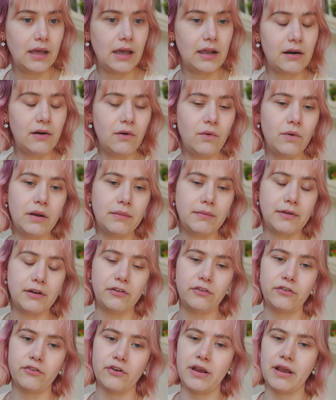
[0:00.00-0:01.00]
I don't know what I'm gonna
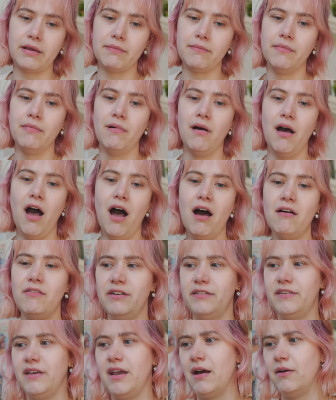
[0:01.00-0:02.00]
stream.
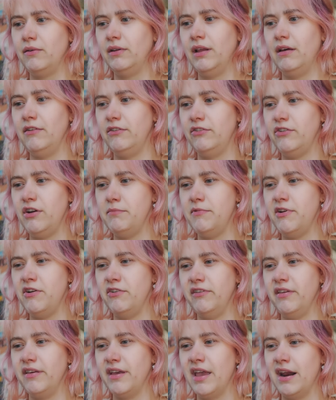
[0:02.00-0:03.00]
Obviously, I would love to stream
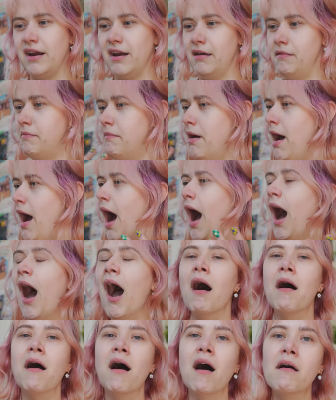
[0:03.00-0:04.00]
Tears of the Kingdom.
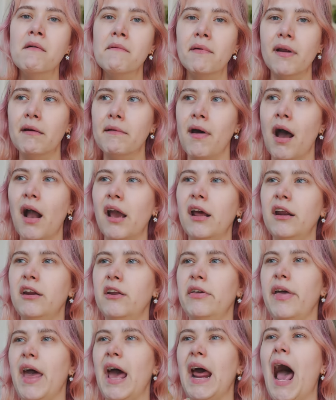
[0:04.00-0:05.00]
I'm not gonna
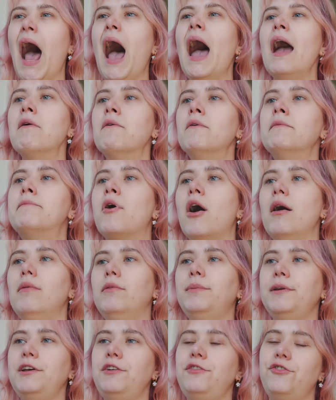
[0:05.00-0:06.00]
do that. I will
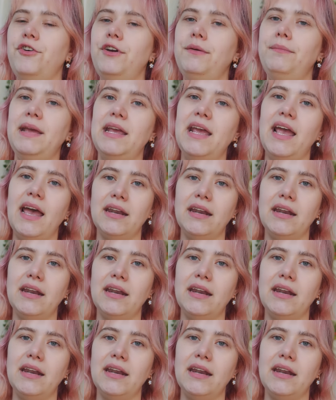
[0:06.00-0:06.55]
probably stream me